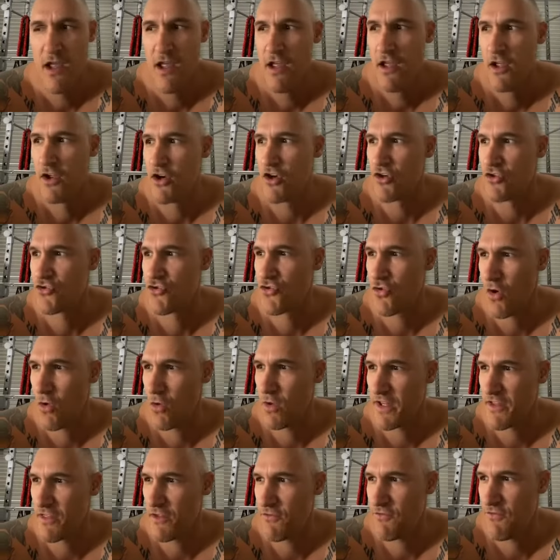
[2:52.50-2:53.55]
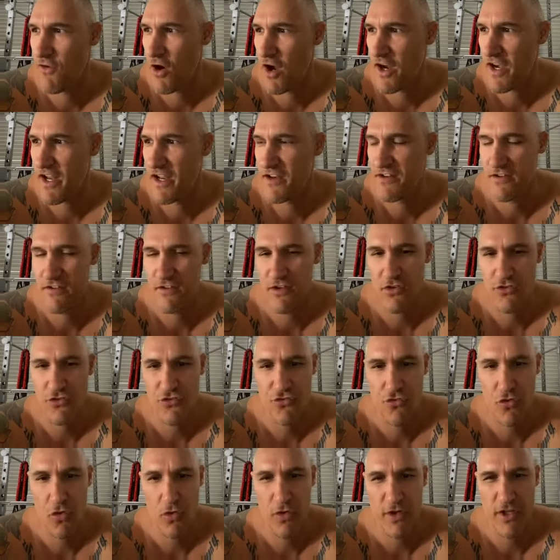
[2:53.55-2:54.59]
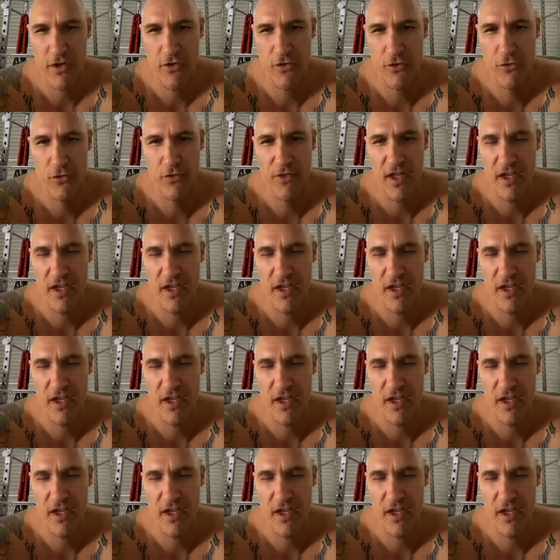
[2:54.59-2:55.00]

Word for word: Controlling the finances, controlling who